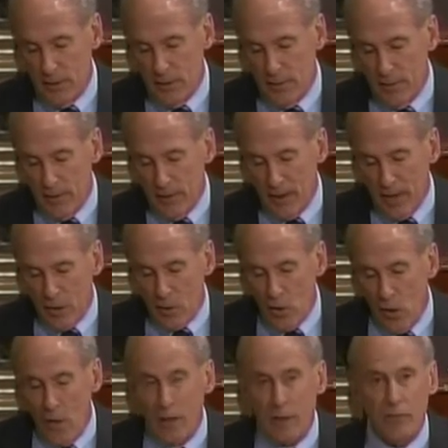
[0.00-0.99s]
They are now
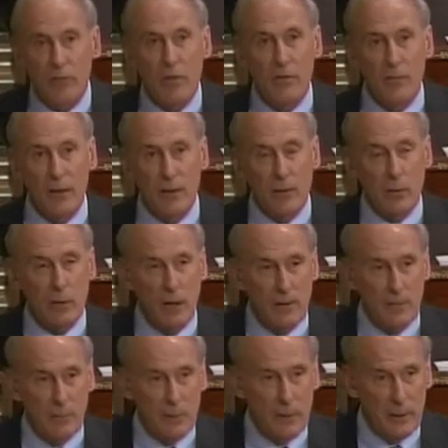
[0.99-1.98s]
calling for the federal
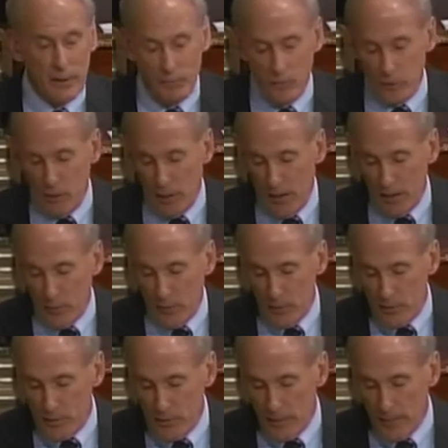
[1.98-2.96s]
government and for
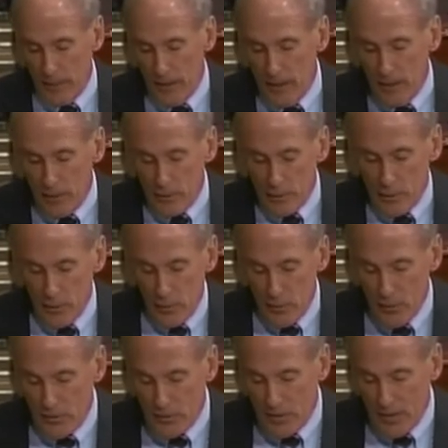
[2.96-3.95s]
Congress to do
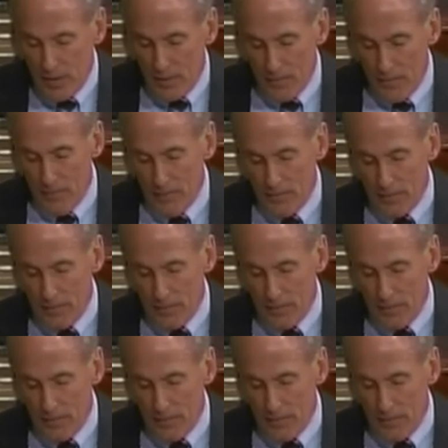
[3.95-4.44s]
the same.